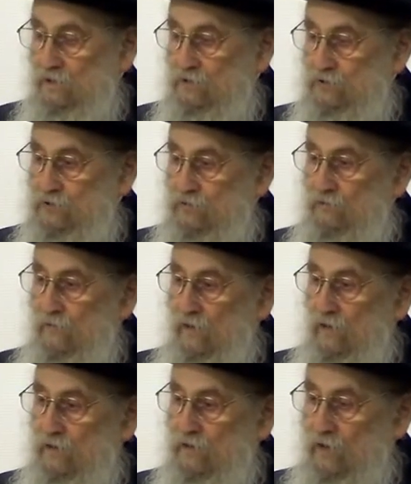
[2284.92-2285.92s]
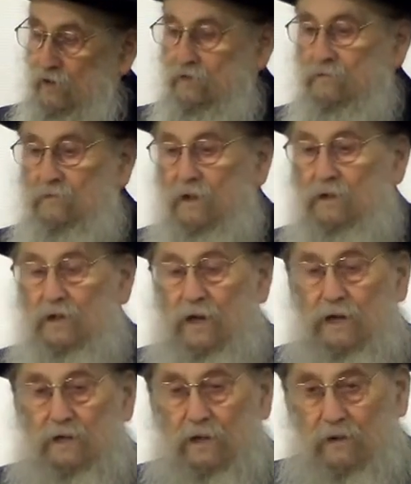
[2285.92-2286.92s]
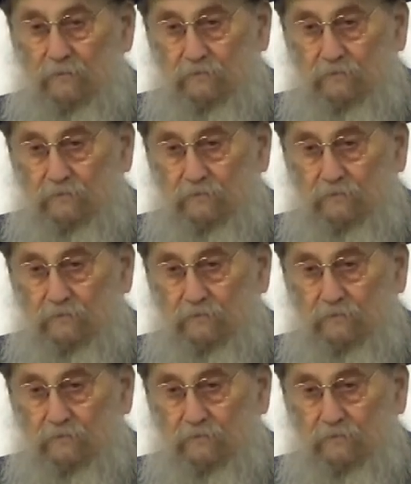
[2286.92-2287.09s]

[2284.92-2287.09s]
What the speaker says: Teshuva kodma la'olam.